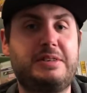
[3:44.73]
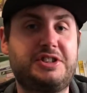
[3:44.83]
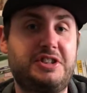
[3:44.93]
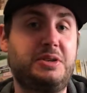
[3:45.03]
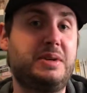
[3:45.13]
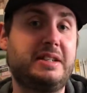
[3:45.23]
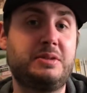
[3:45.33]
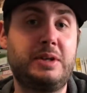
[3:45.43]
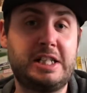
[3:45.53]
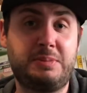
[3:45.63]
and show you where
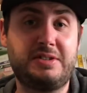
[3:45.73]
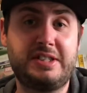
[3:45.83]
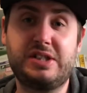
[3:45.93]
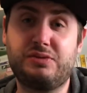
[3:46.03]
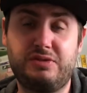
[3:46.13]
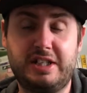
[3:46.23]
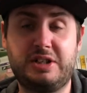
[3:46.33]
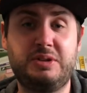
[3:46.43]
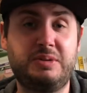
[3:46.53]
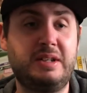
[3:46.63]
the weak spots is really
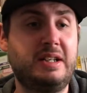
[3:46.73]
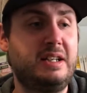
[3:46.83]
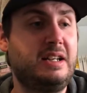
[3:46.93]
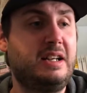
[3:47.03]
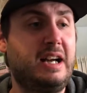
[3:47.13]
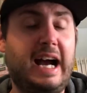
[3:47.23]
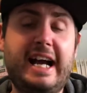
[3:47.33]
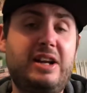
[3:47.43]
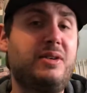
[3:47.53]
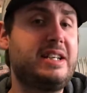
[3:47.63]
cool.
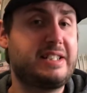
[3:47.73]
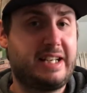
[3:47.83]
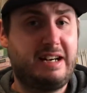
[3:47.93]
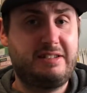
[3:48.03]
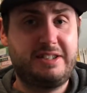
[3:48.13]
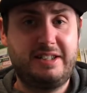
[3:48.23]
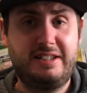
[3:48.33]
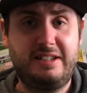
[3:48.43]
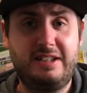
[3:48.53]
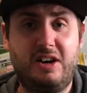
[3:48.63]
Aloy is a character
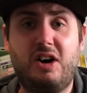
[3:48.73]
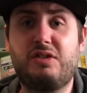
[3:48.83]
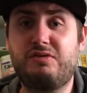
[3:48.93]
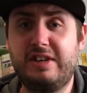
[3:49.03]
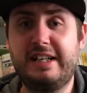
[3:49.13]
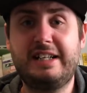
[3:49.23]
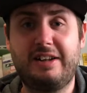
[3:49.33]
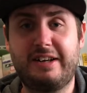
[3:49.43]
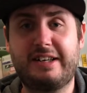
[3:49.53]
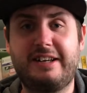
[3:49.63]
I really
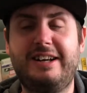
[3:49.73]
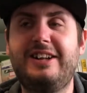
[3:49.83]
like.